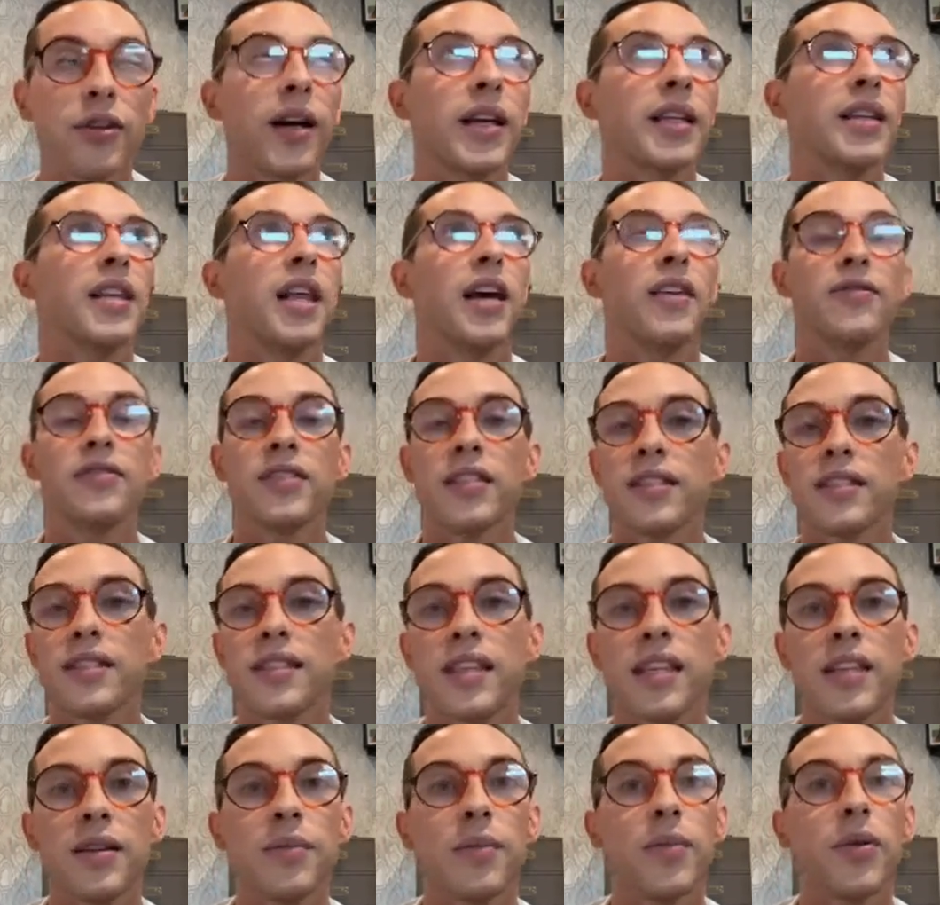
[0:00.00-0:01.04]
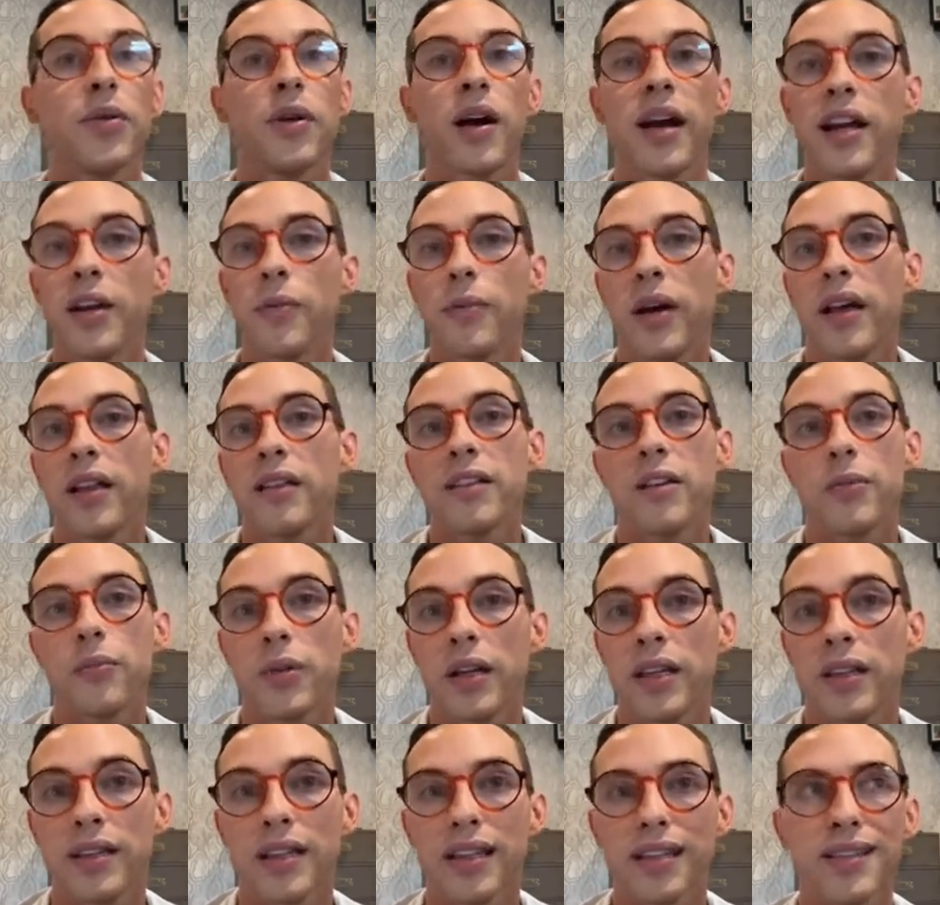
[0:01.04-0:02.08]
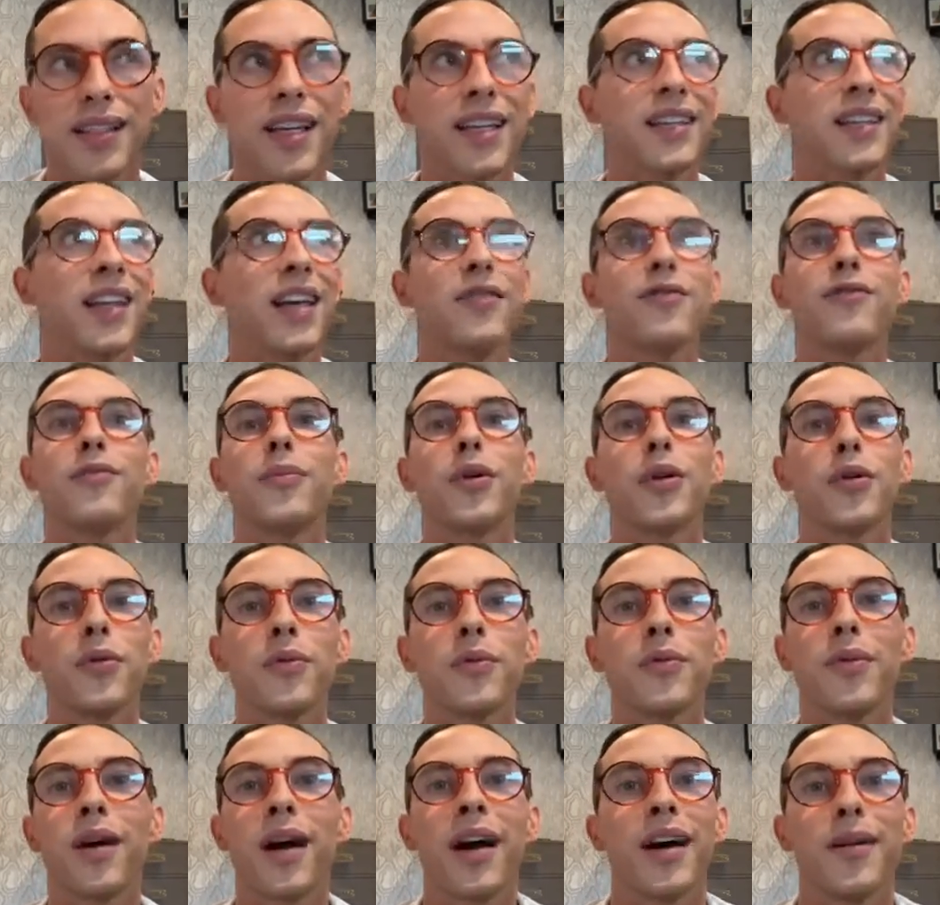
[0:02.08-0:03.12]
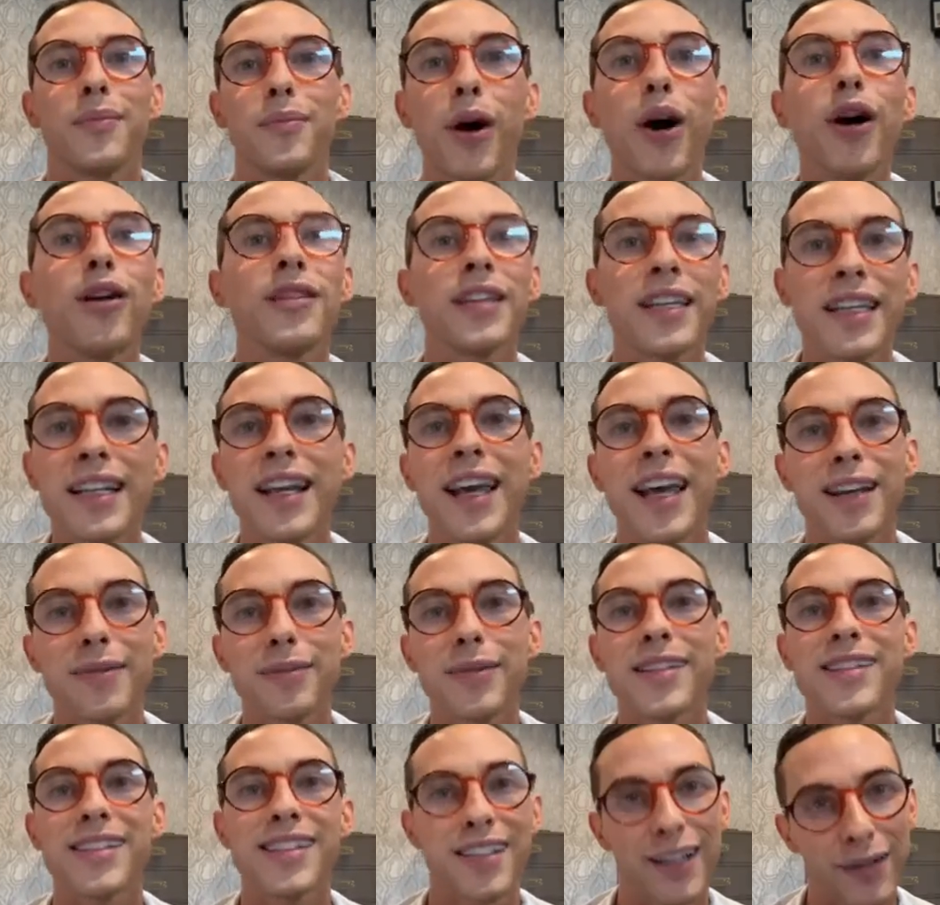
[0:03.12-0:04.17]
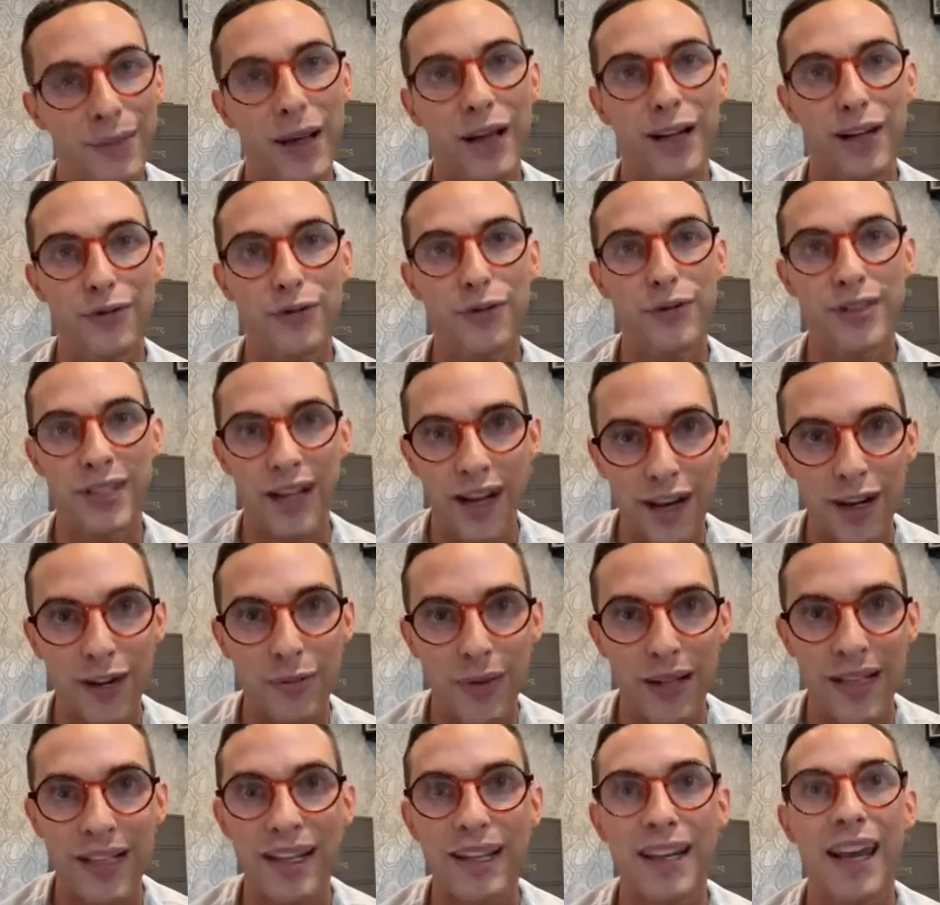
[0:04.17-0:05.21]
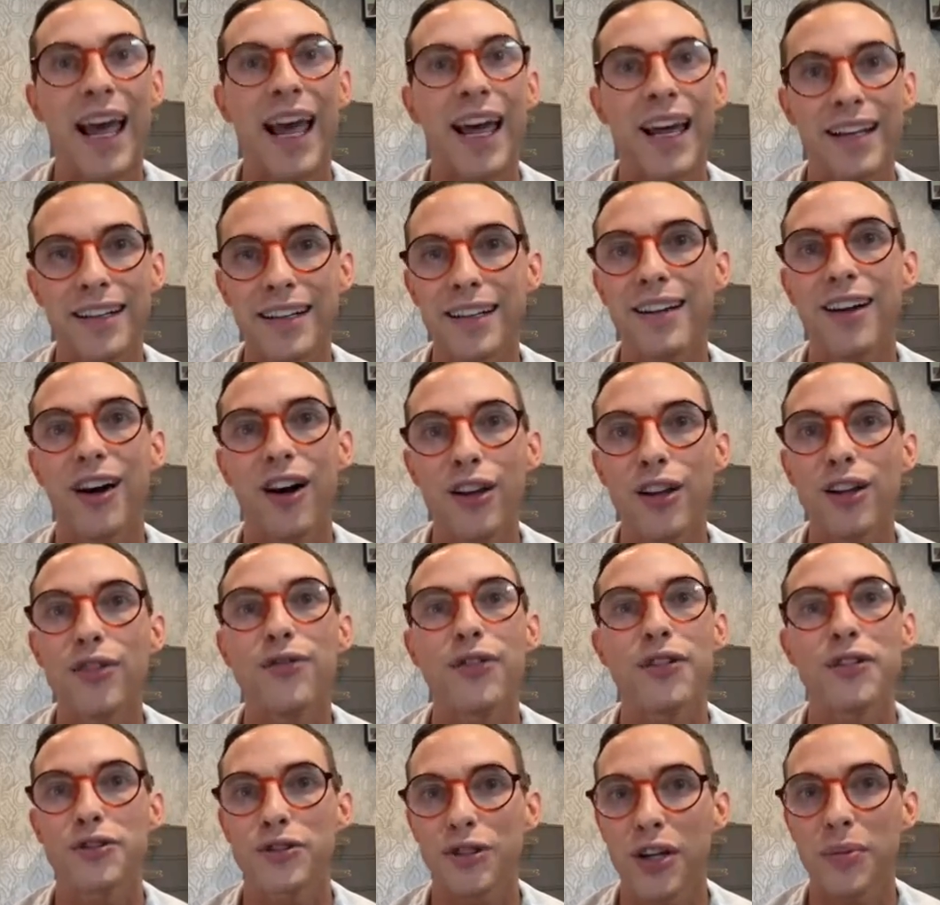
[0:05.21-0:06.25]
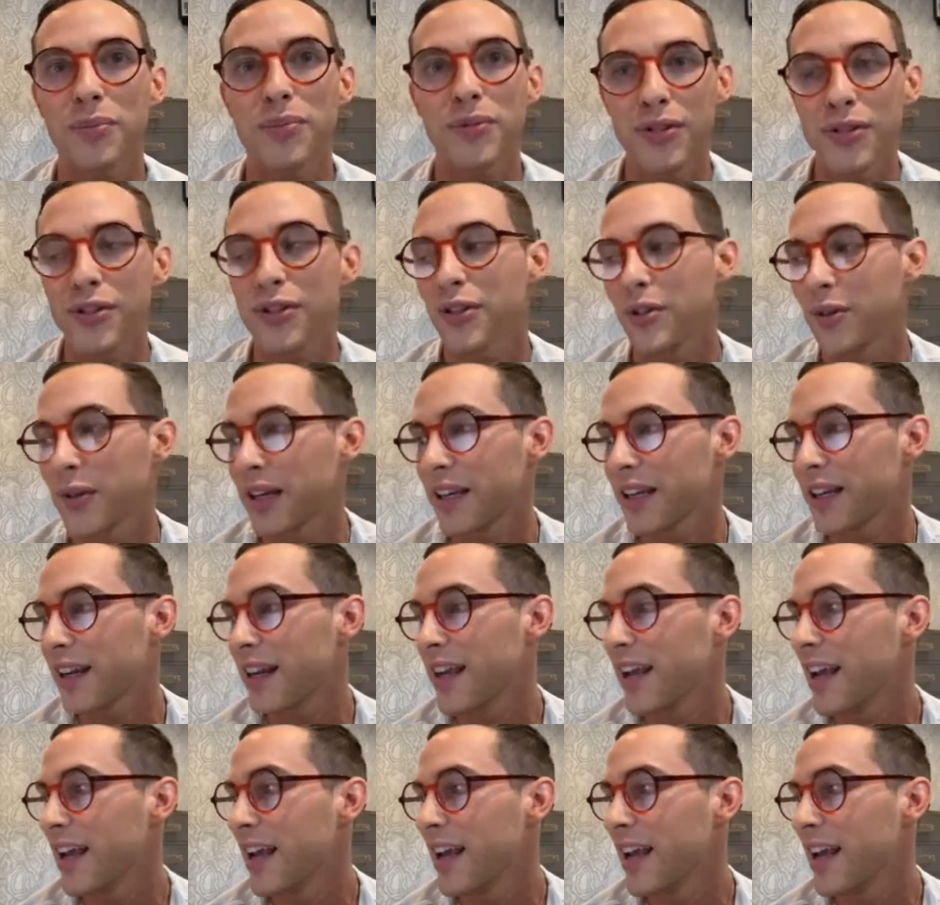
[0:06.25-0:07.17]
I'd love to see Mariah Bell compete this. I'd love Paulina Edmonds to come out of retirement and add all of her jumps to it.